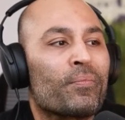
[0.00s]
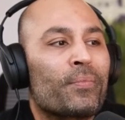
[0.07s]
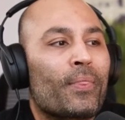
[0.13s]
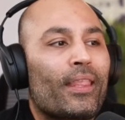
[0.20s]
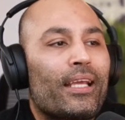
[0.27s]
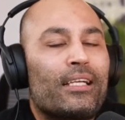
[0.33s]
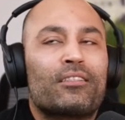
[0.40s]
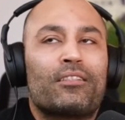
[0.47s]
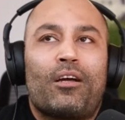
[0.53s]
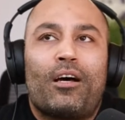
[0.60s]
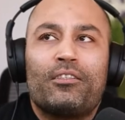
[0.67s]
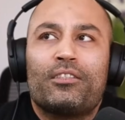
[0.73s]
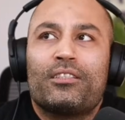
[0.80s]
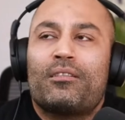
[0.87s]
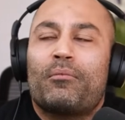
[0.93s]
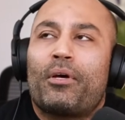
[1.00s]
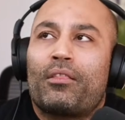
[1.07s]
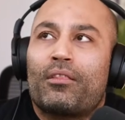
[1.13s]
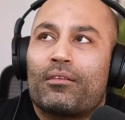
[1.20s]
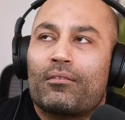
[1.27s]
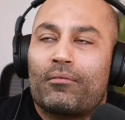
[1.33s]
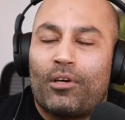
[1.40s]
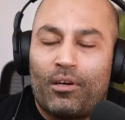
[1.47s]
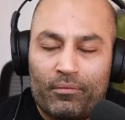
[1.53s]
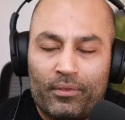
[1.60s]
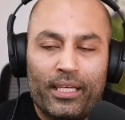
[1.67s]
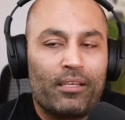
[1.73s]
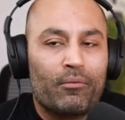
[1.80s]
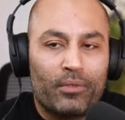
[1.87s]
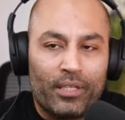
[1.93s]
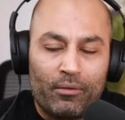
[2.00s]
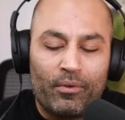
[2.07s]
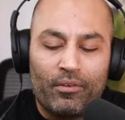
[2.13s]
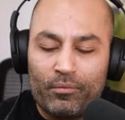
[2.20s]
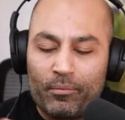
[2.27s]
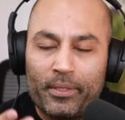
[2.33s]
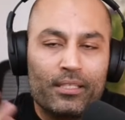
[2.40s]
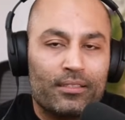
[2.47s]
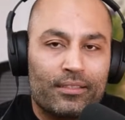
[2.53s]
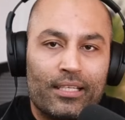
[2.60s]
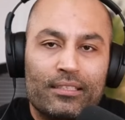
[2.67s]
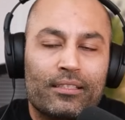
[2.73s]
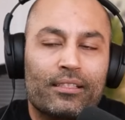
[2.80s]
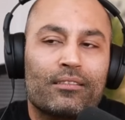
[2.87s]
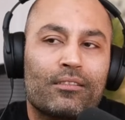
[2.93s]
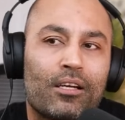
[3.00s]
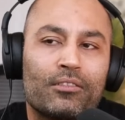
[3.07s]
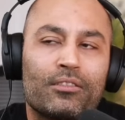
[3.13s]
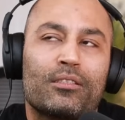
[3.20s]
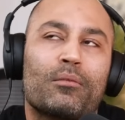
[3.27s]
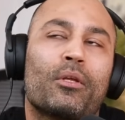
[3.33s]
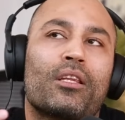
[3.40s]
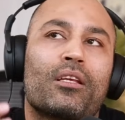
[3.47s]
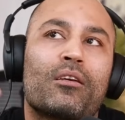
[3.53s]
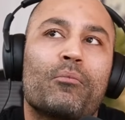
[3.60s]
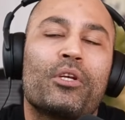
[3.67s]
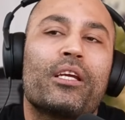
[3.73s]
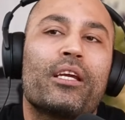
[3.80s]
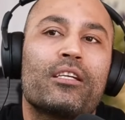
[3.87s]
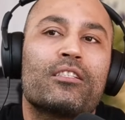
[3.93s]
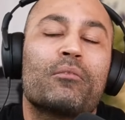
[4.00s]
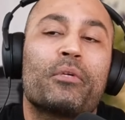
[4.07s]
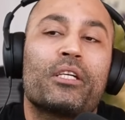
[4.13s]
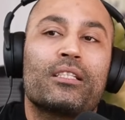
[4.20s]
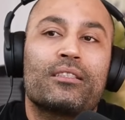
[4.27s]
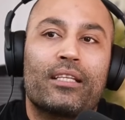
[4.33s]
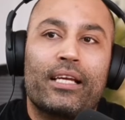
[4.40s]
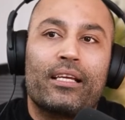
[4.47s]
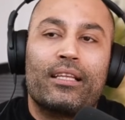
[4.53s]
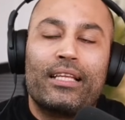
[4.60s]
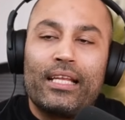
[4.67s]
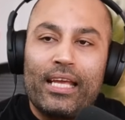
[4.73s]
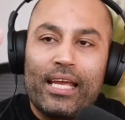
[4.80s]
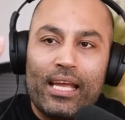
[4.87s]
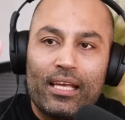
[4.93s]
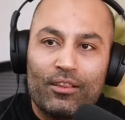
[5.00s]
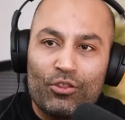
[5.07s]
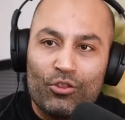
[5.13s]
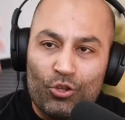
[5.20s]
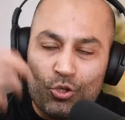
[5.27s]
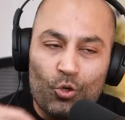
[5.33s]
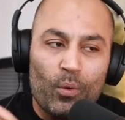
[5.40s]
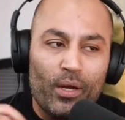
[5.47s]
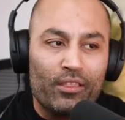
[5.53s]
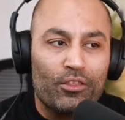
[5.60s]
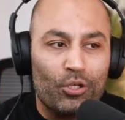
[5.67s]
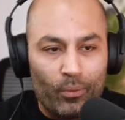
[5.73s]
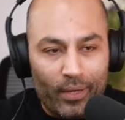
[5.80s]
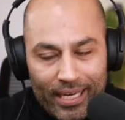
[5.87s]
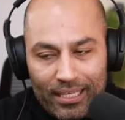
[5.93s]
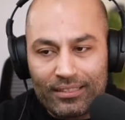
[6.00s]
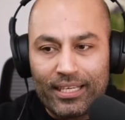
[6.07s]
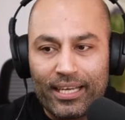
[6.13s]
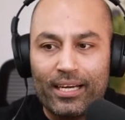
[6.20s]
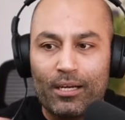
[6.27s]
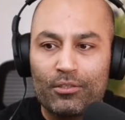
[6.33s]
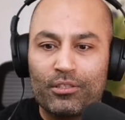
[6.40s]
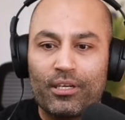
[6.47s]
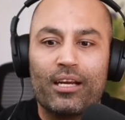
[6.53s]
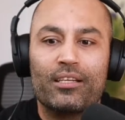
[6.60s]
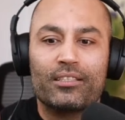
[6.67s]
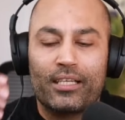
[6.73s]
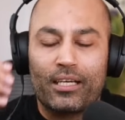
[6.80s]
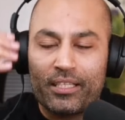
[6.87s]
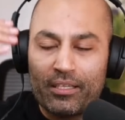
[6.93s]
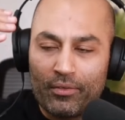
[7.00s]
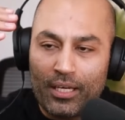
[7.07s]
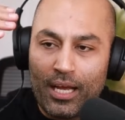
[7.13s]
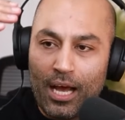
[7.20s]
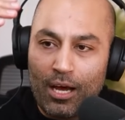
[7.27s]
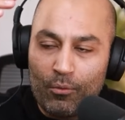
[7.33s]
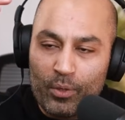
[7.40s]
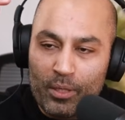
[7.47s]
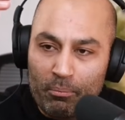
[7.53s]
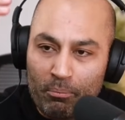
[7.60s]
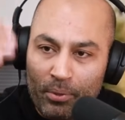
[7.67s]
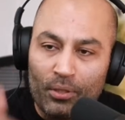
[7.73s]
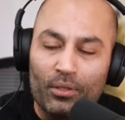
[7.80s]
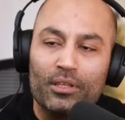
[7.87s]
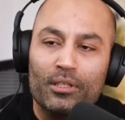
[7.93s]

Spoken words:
it's not just about like we've been discussing, it's not just about the communication, but it's like through and through, inside out strategy, even how we build the